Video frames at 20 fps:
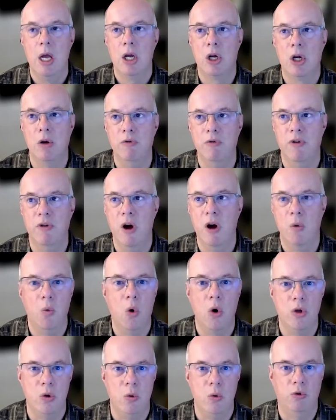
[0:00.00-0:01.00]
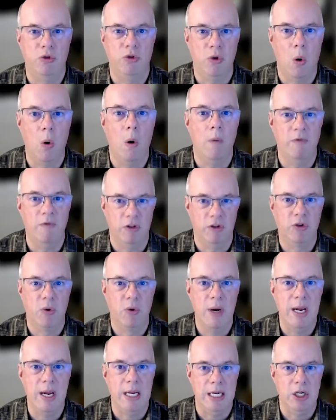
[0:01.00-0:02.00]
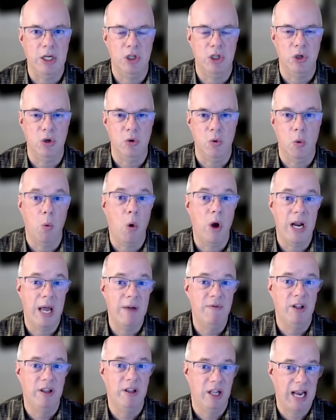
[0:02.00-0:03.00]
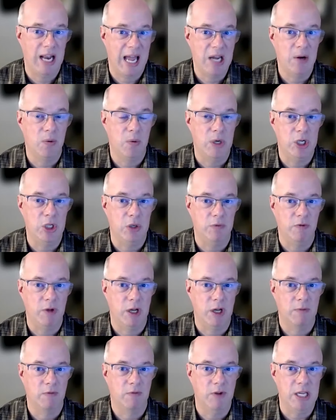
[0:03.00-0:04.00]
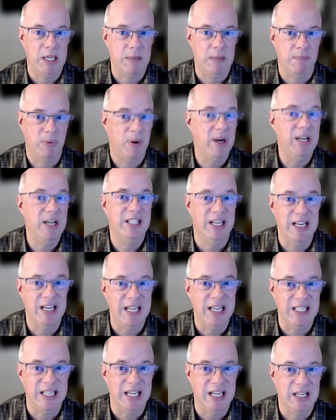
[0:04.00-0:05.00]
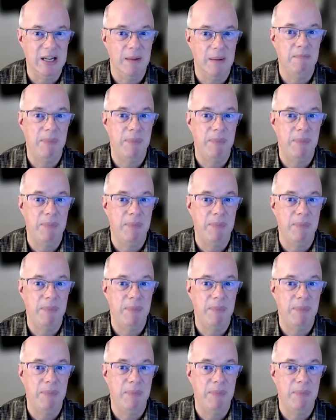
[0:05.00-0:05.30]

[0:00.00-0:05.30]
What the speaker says: convert what you saw on the screen into whatever the language of the printer needed,